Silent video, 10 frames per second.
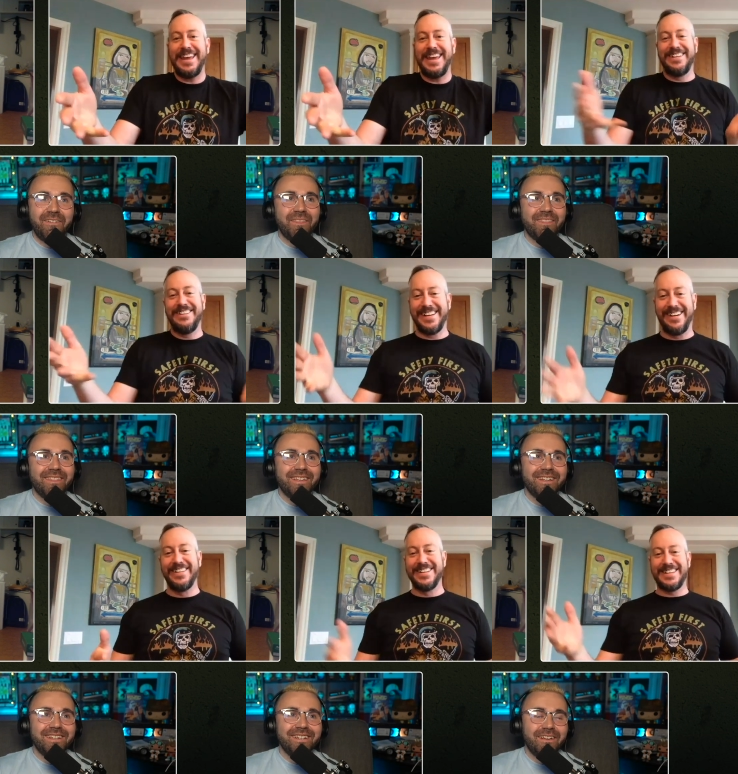Speaker 1: we're doing
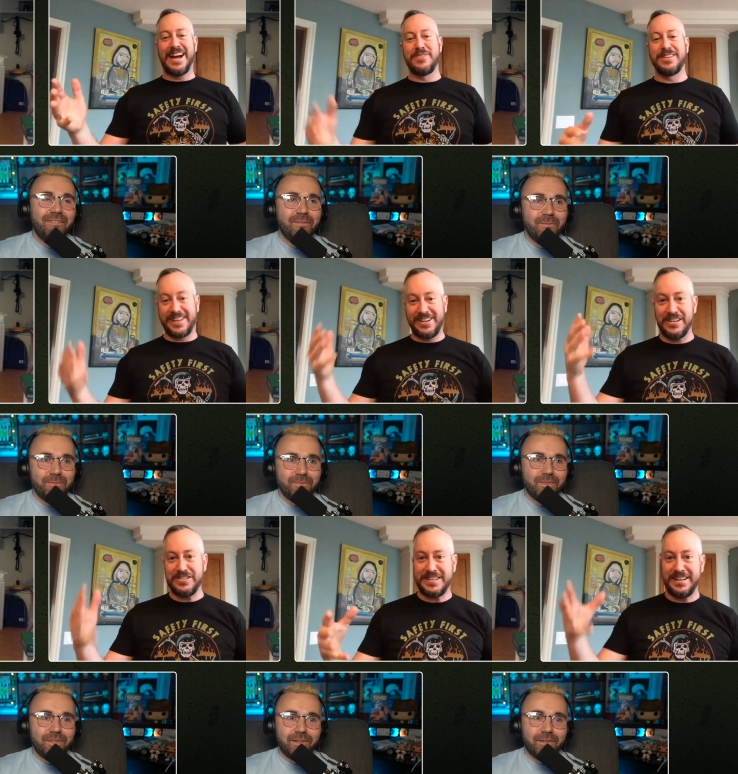all the time is a
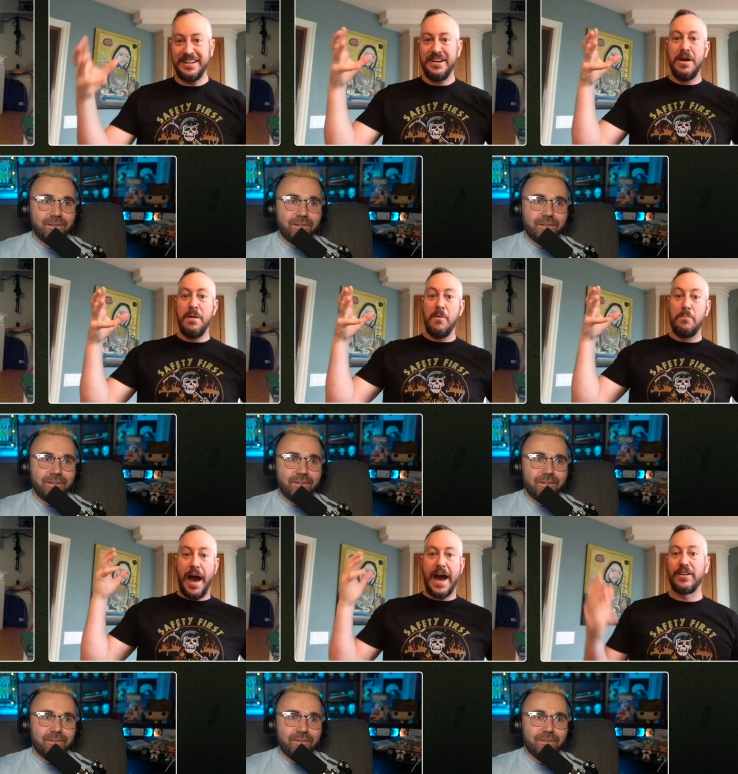constant
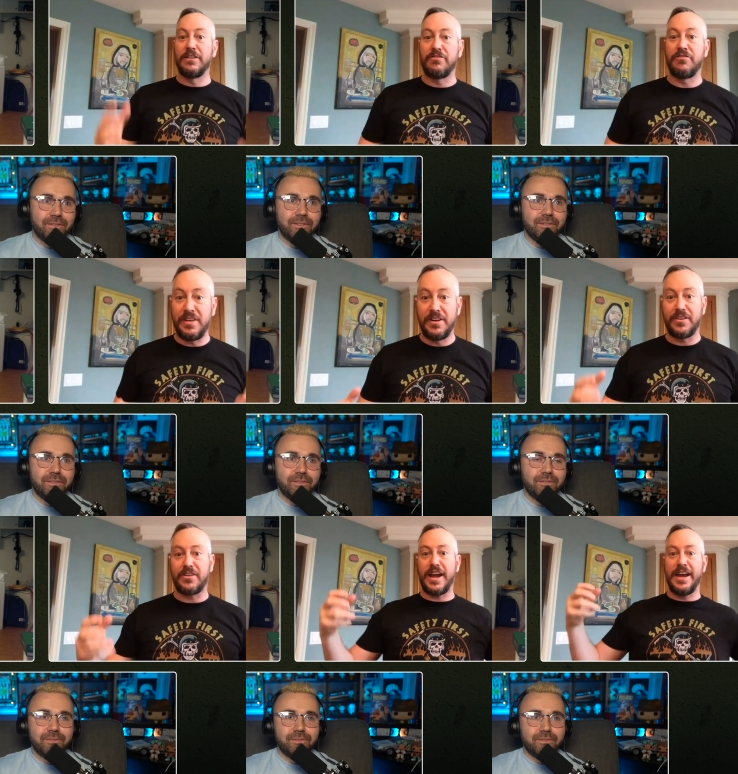battle of
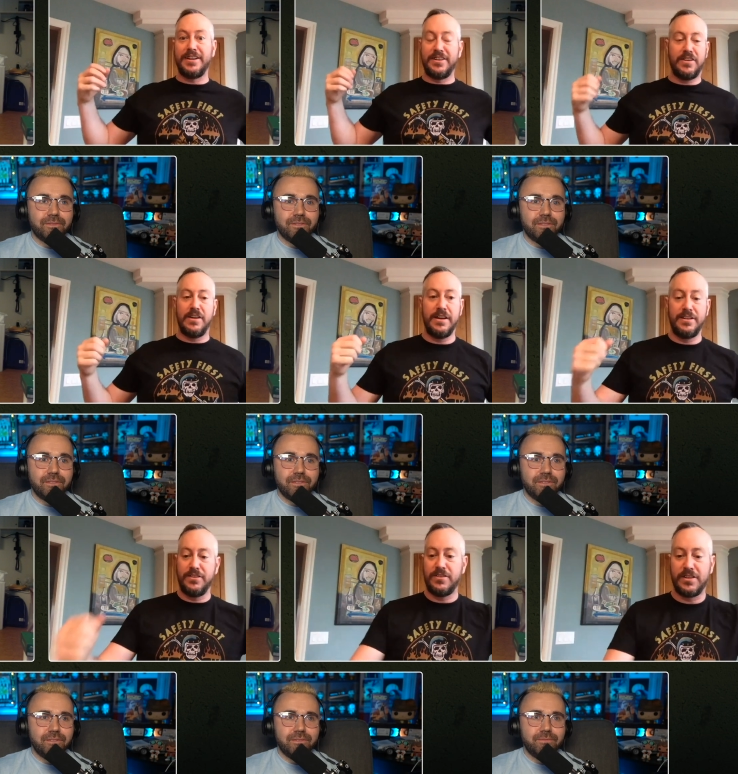fear and
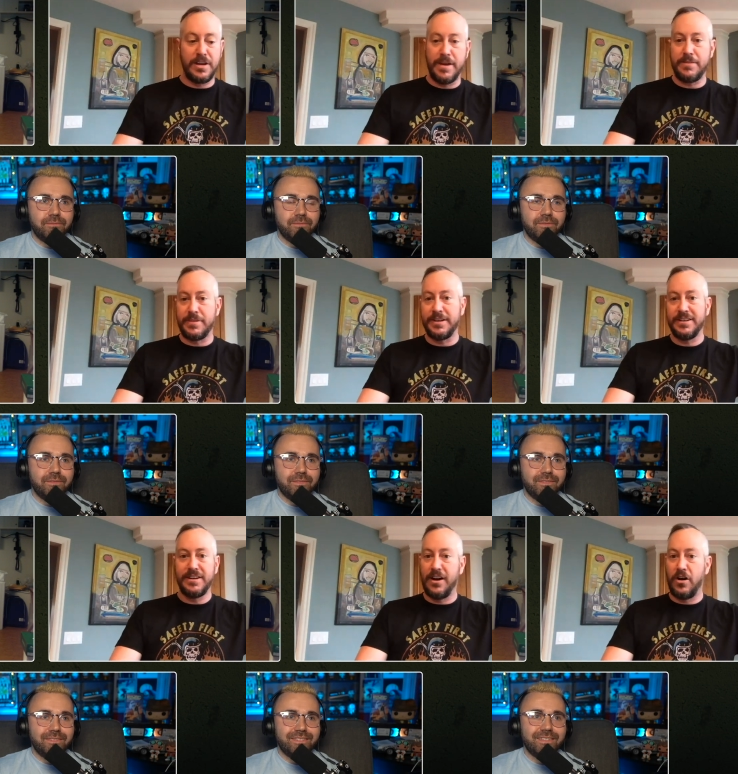and commitment
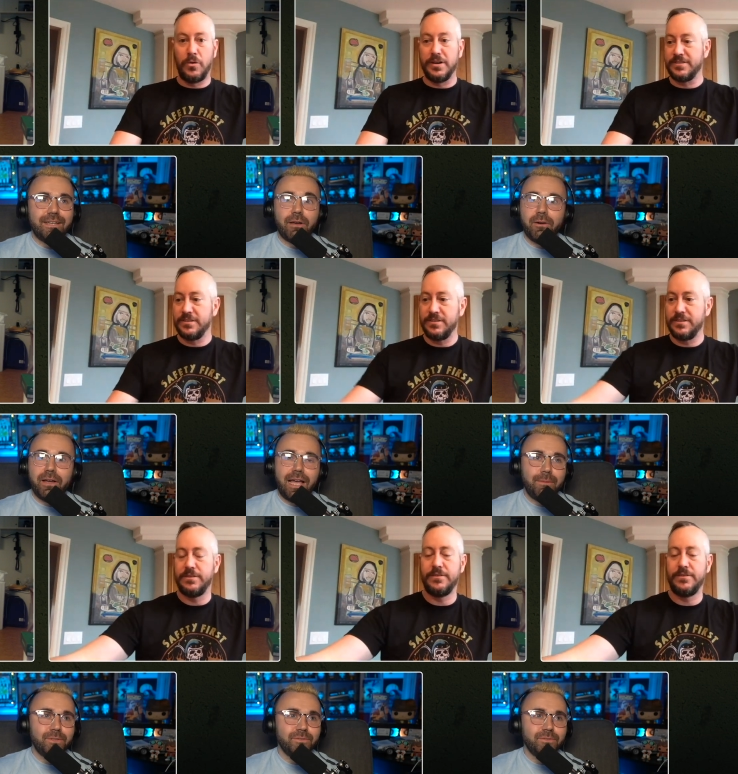always uh,
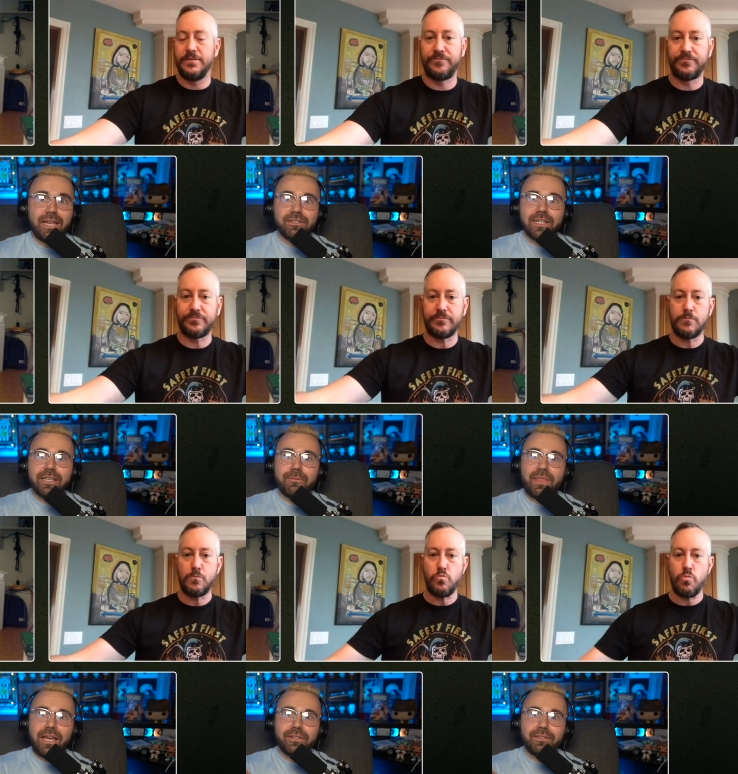
Speaker 2: absolutely and like
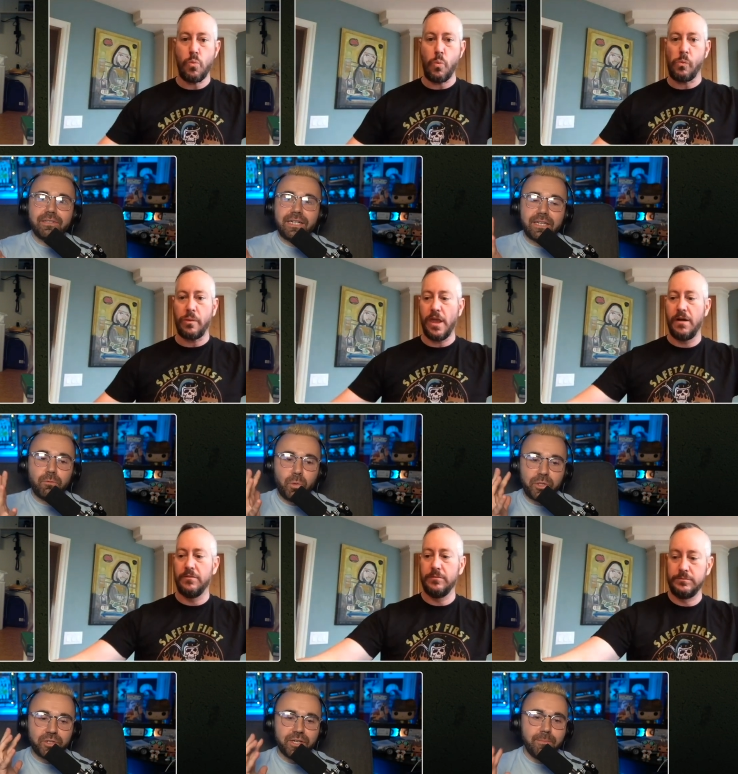that like
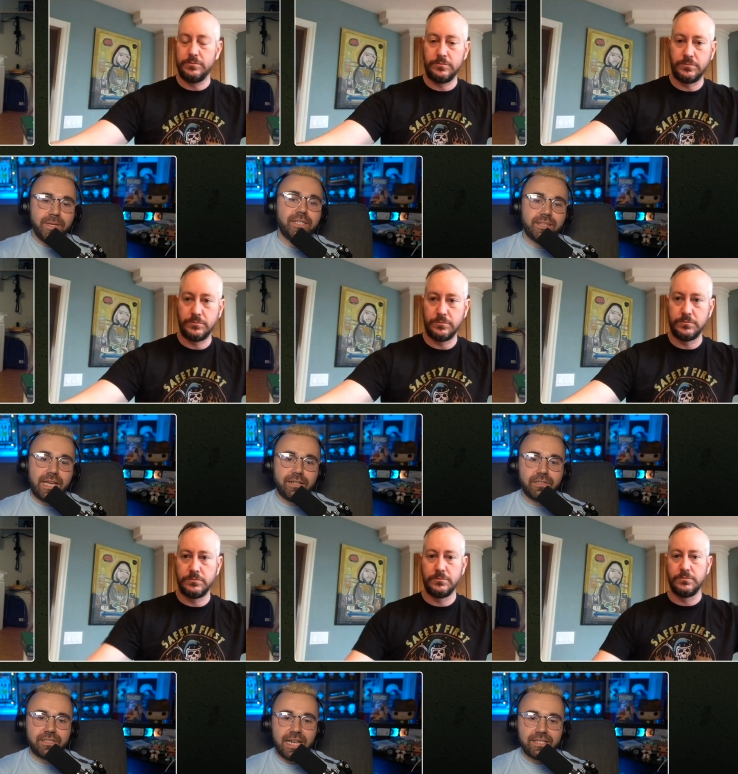when you're committed to that
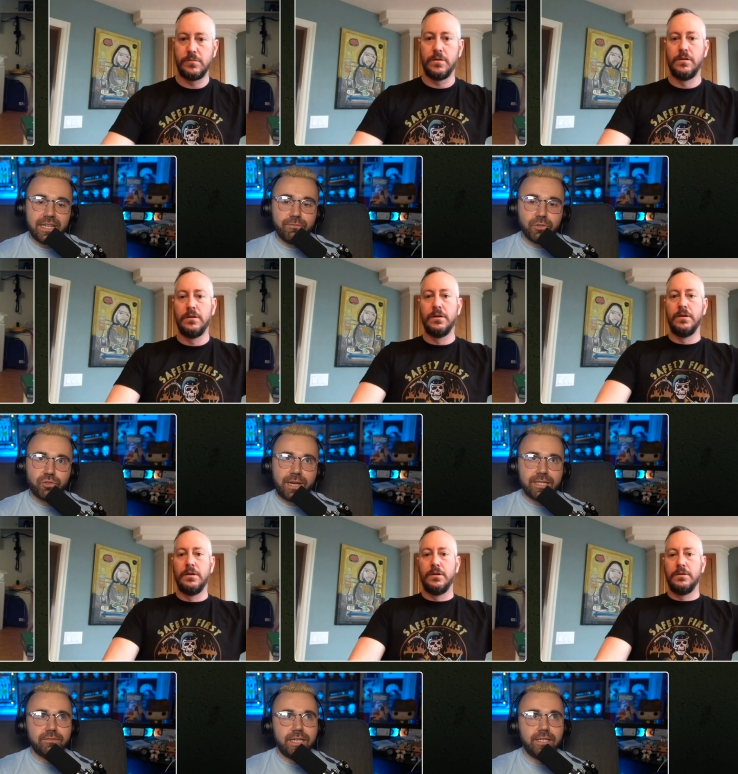like has that ever
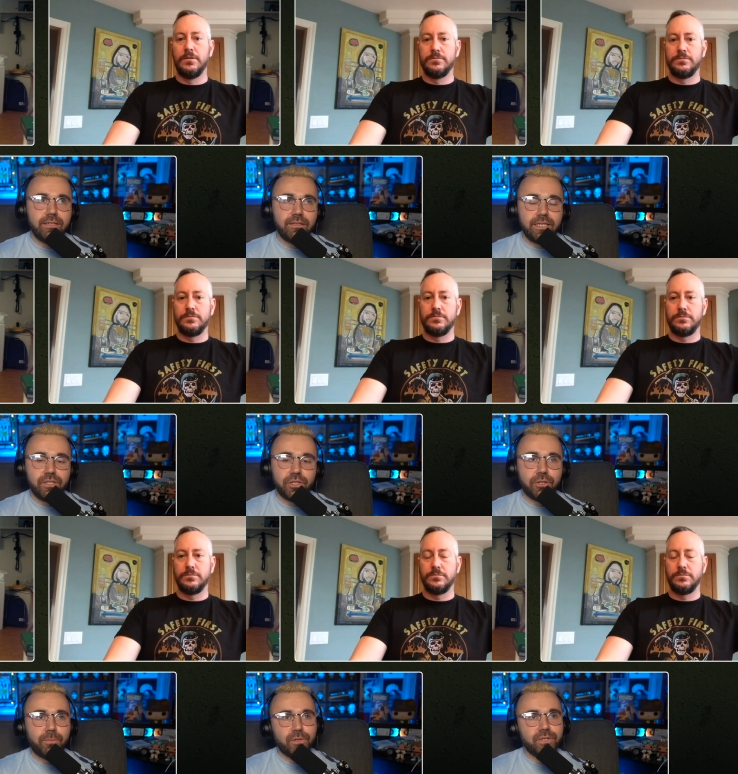translated into
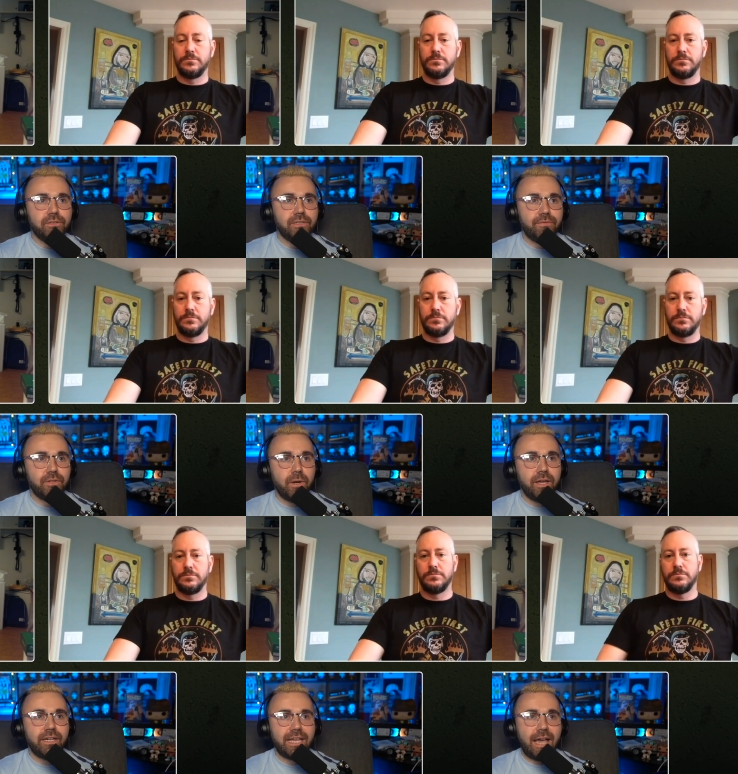your personal life in a way like